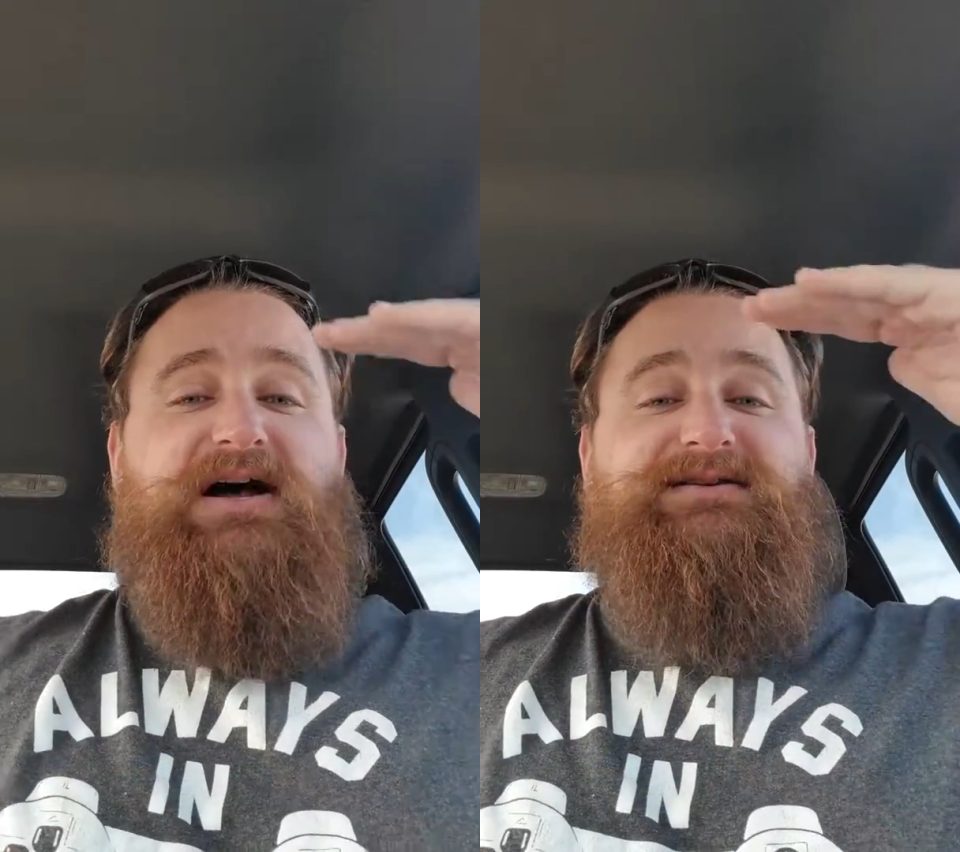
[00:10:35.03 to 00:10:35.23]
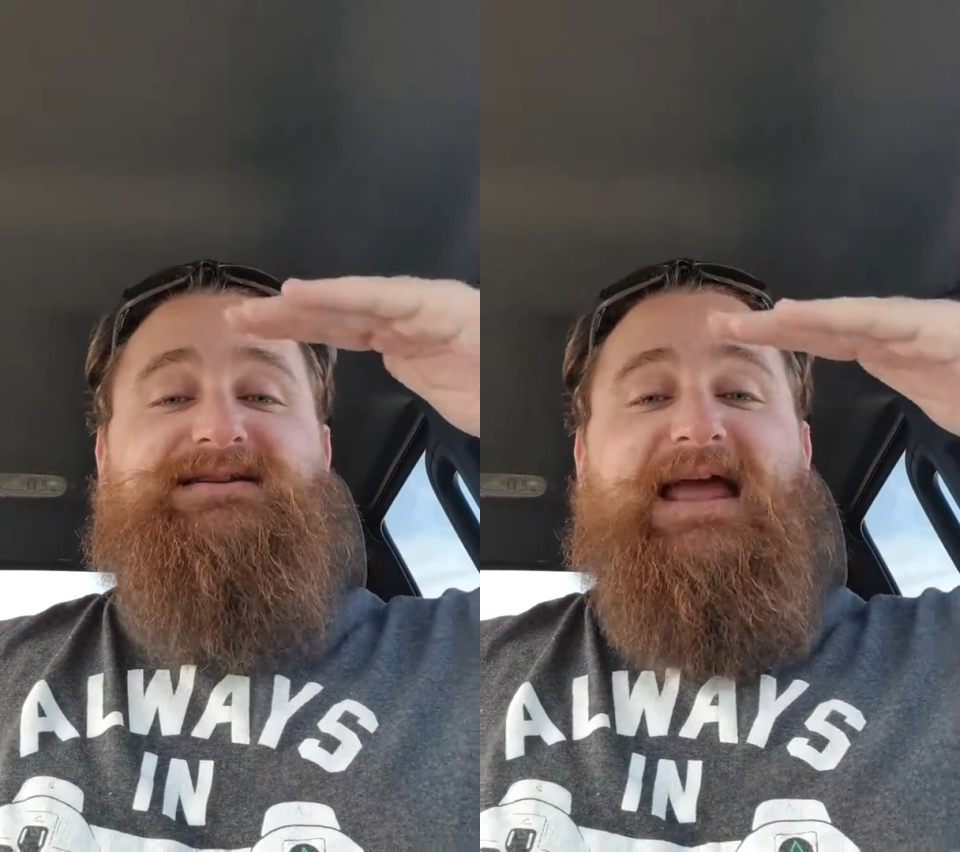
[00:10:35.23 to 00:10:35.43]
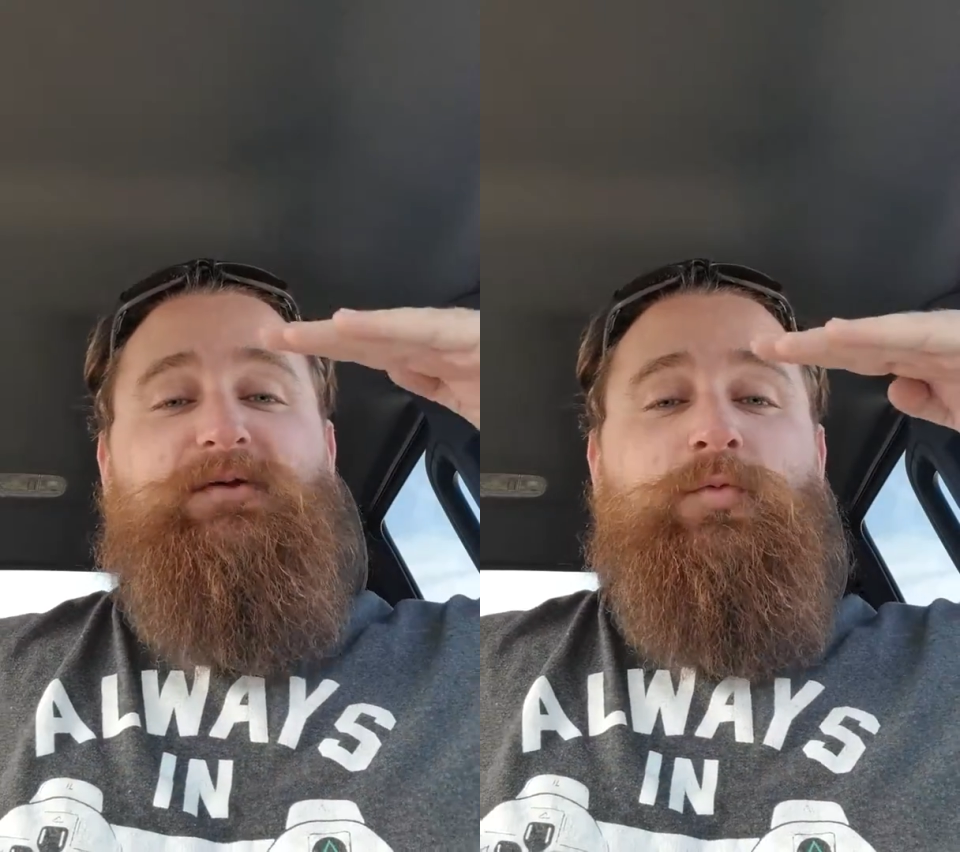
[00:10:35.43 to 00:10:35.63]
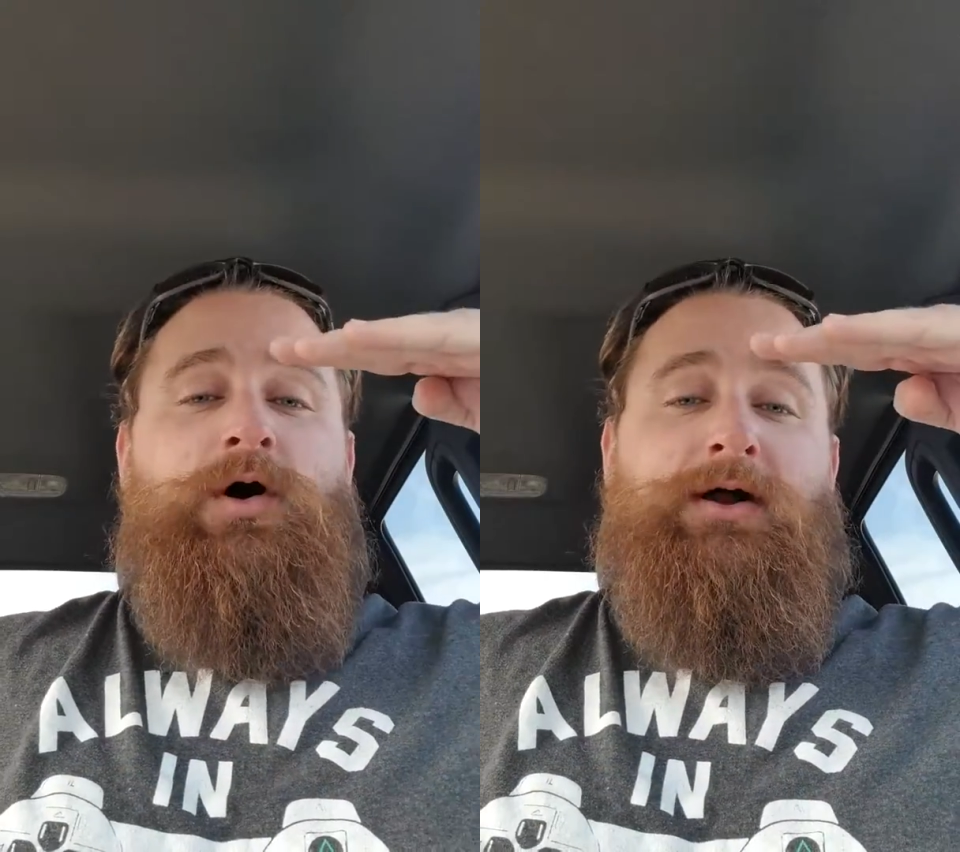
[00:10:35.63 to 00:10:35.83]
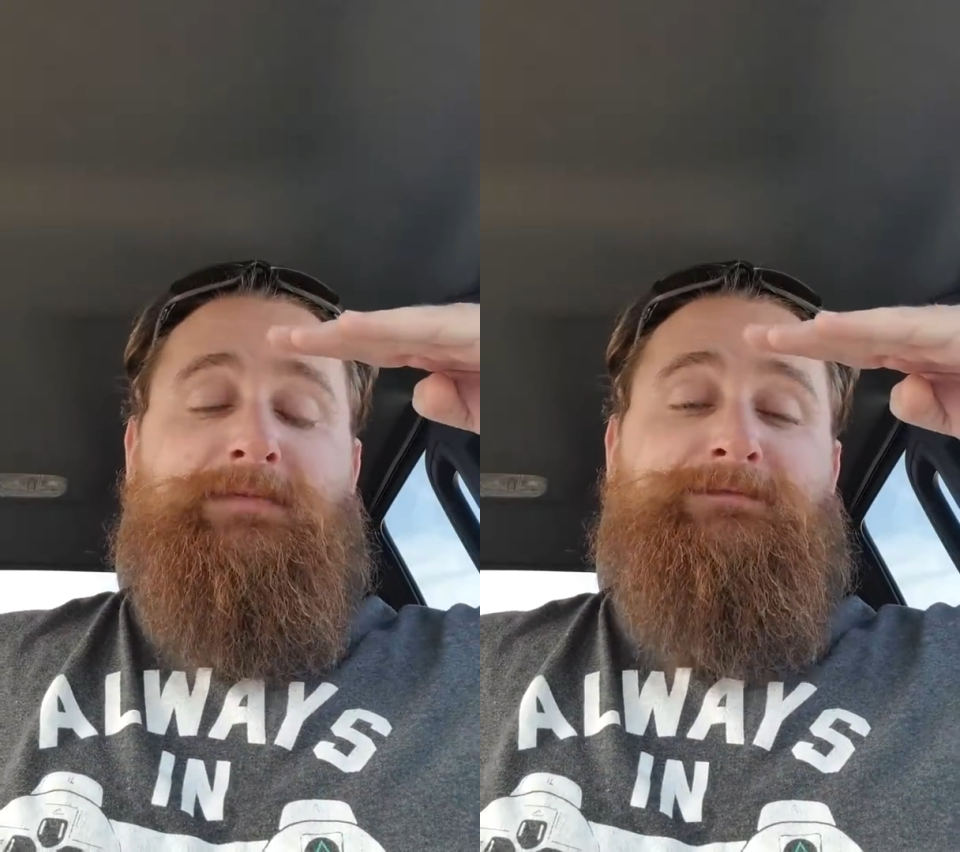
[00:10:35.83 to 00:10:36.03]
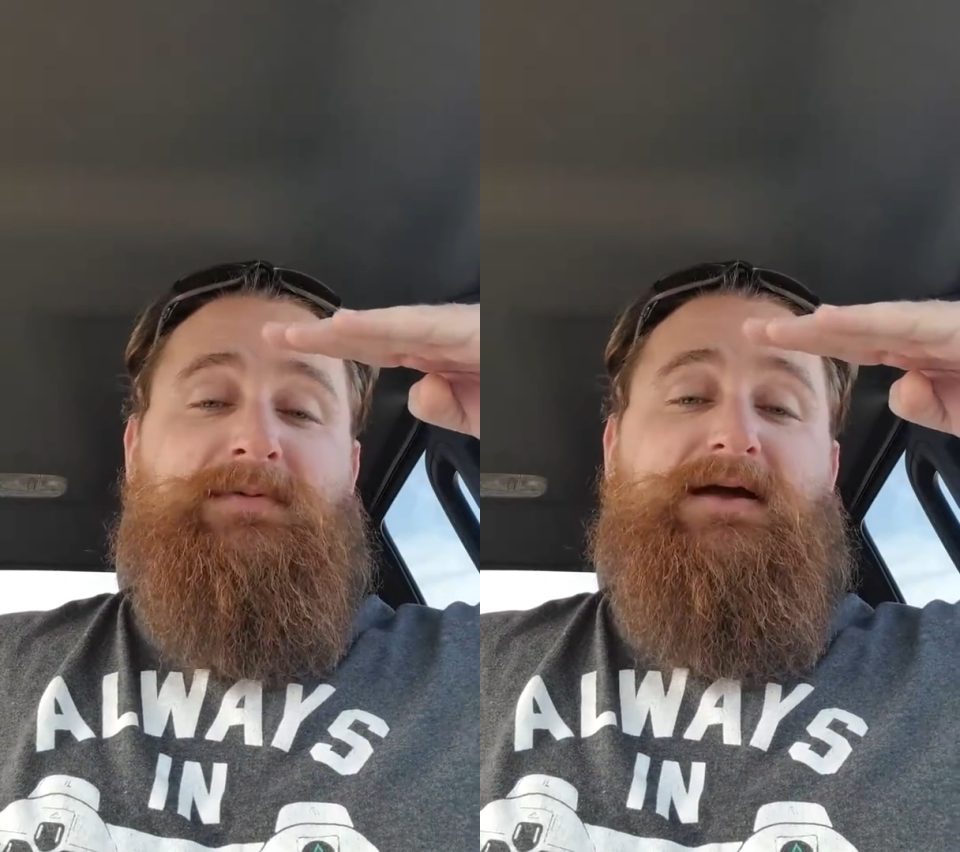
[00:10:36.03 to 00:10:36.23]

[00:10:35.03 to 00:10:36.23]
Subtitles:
on day 1